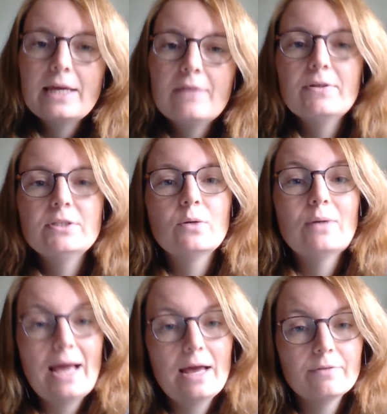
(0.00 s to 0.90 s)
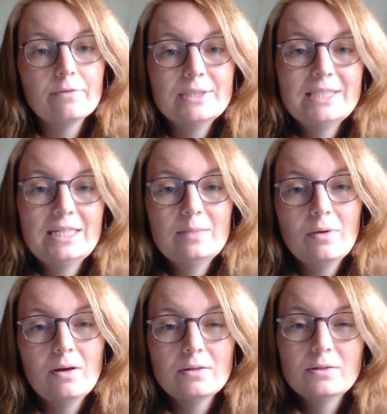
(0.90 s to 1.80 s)
if you don't have a critique
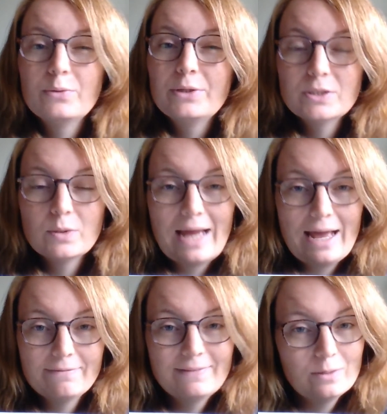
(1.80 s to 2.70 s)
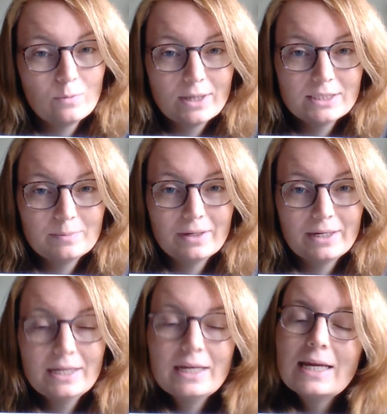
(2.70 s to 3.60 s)
partner or you don't have that writing buddy